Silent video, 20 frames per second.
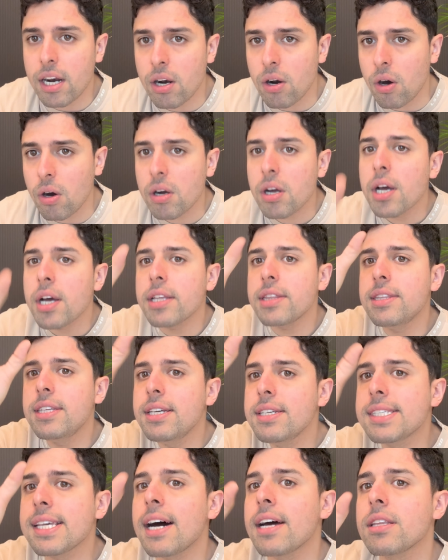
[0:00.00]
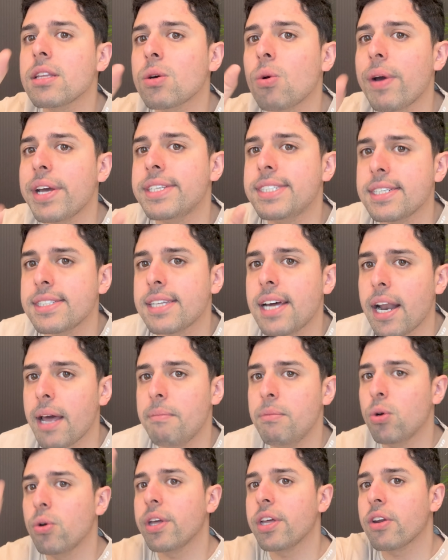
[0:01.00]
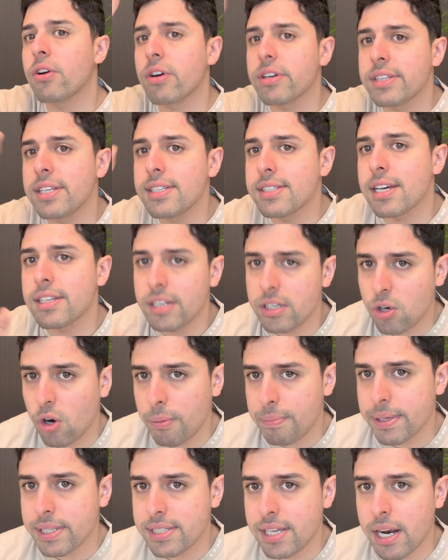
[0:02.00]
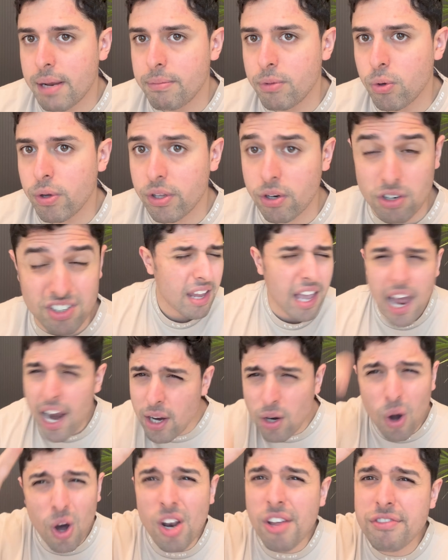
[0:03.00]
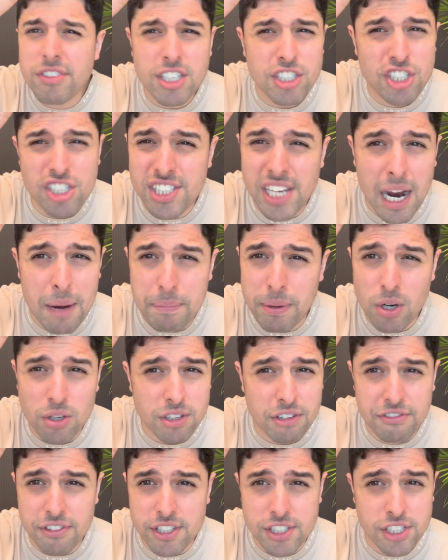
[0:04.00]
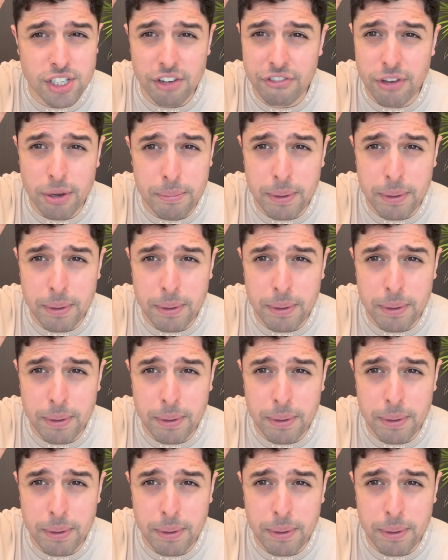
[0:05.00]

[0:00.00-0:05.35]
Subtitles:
log. These are the questions that I'm doing wrong. These are the topics that I'm doing wrong. And all of this just happened on the first day of your